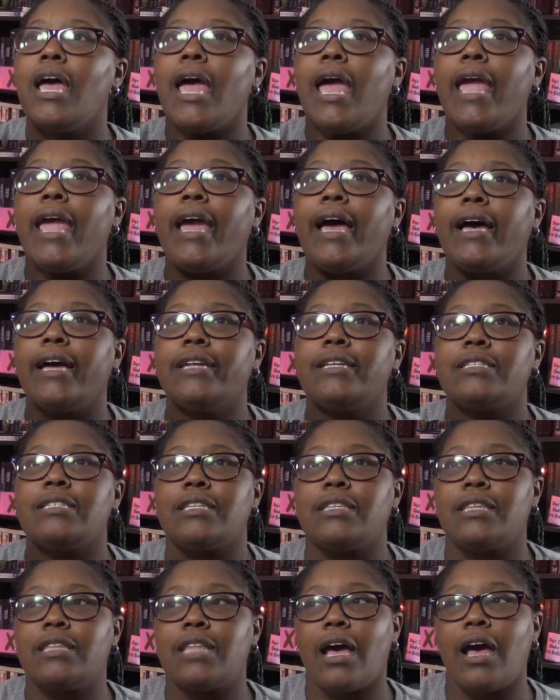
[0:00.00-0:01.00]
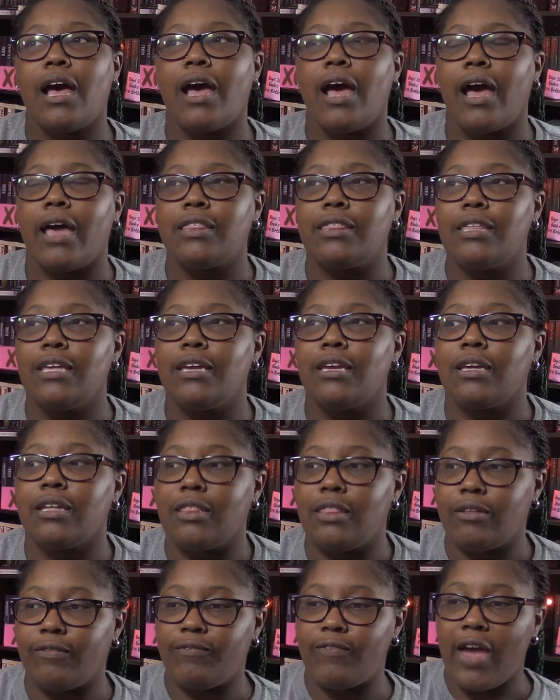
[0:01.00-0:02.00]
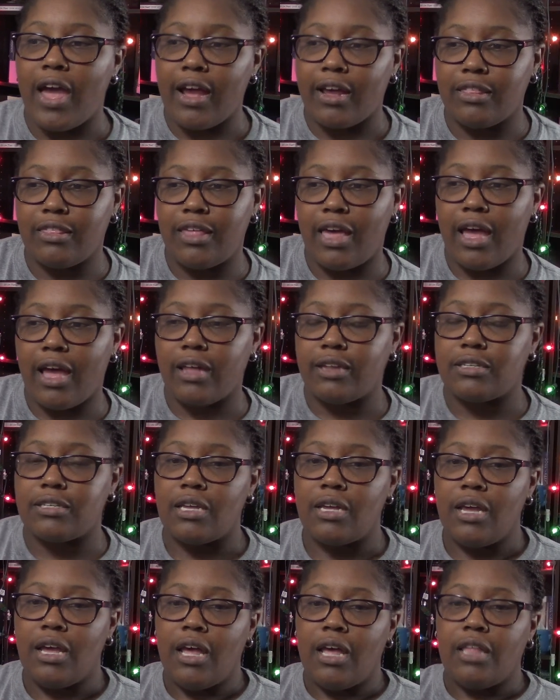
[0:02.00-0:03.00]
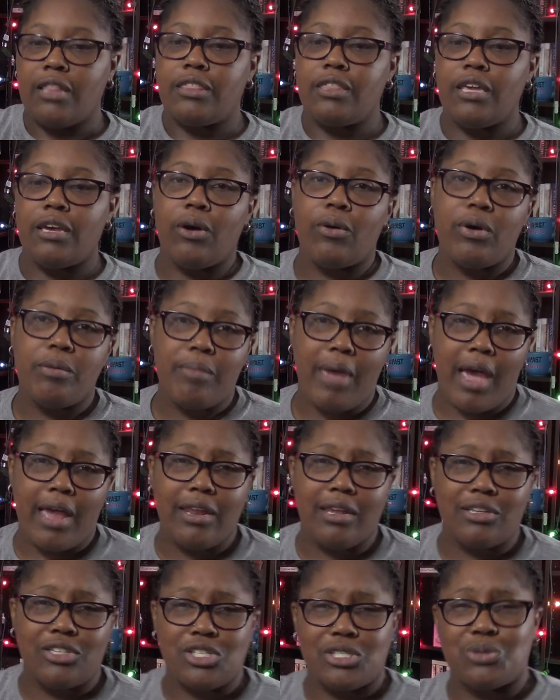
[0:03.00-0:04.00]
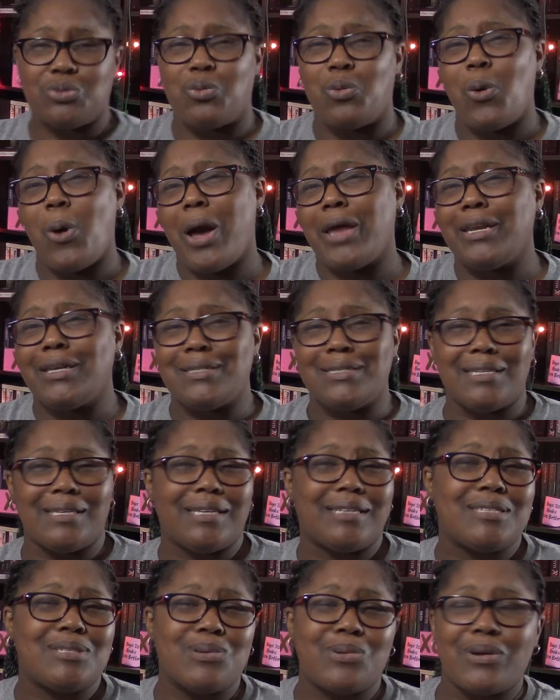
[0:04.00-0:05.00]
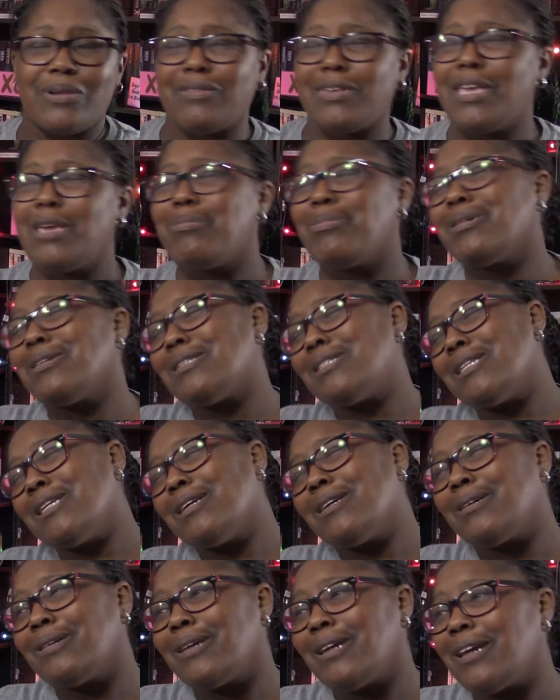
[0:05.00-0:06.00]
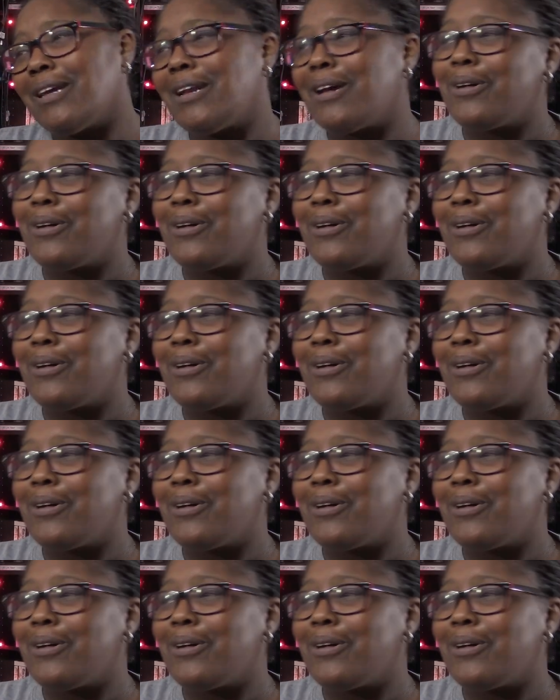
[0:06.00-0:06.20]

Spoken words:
And I think the fact that Theo and Maddie just wanted to sort of keep it a secret.